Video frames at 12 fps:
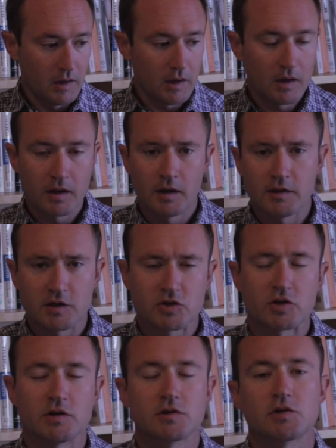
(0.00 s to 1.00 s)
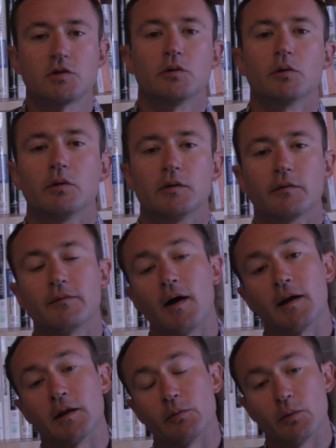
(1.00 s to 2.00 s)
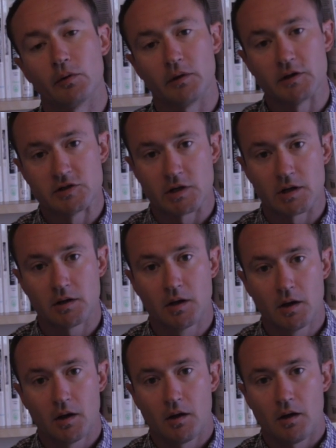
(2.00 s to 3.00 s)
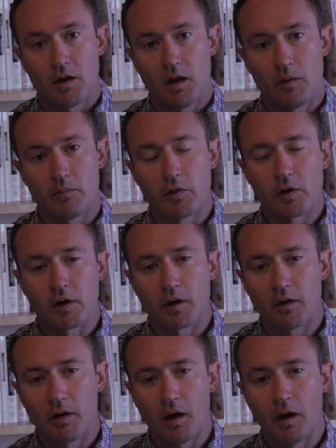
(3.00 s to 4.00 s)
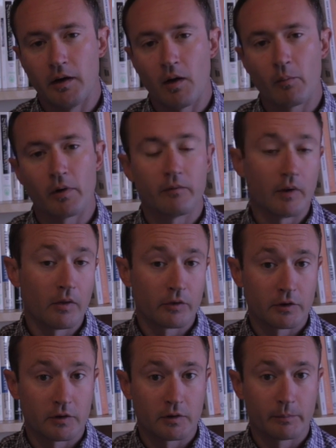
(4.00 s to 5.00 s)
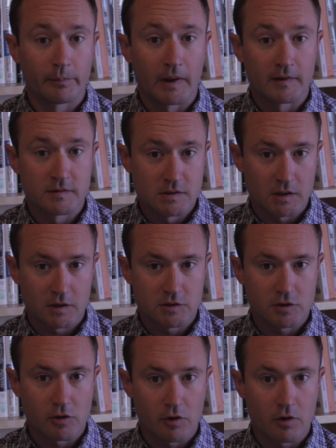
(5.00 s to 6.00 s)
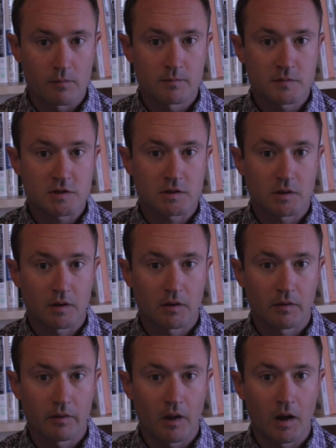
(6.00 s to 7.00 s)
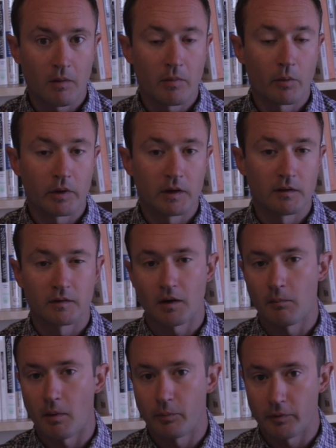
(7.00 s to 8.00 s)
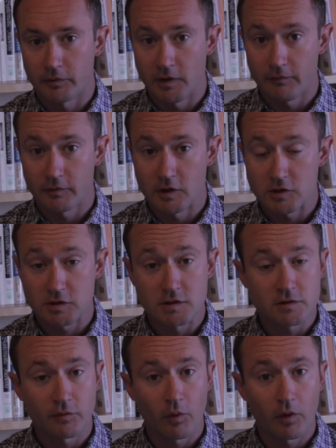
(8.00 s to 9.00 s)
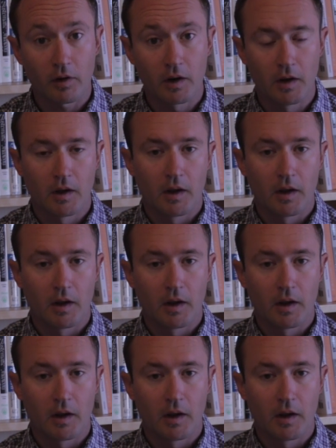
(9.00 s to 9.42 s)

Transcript: In addition to defining religion, there are a number of other basic terms that we need to come up with definitions for,